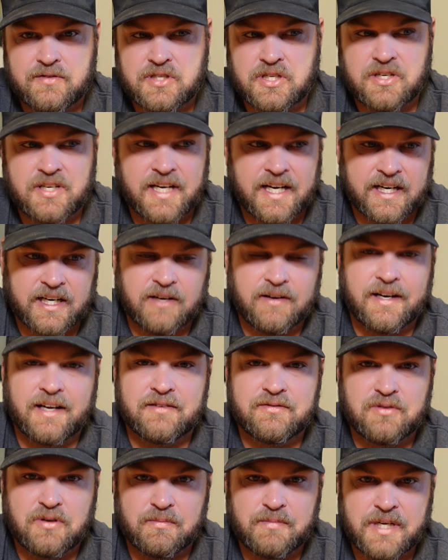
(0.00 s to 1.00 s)
So you got to go
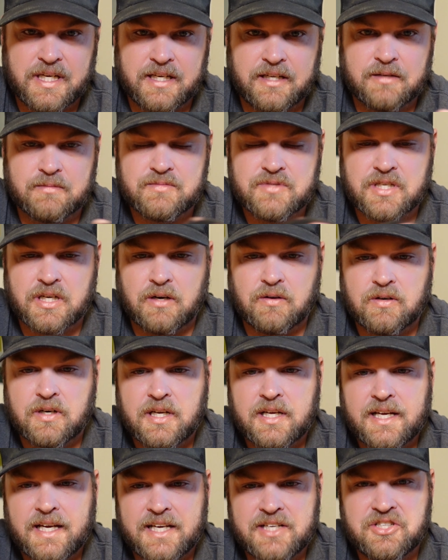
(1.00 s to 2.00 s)
down to a medium. So
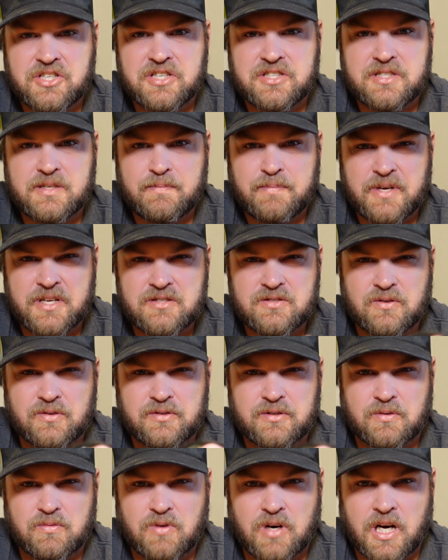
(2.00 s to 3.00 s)
it just depends
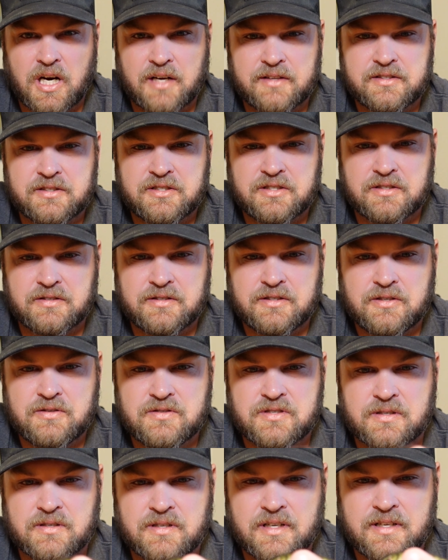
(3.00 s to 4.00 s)
on the rod that you're
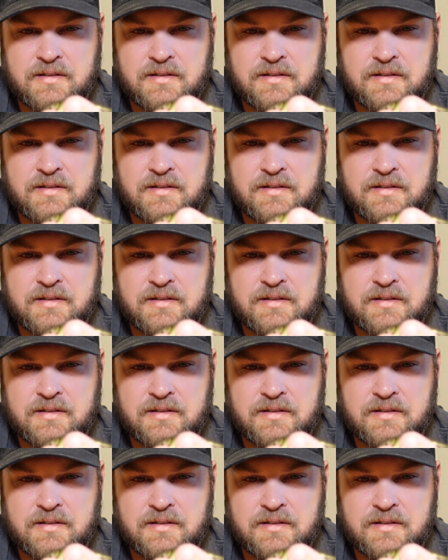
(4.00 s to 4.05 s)
using.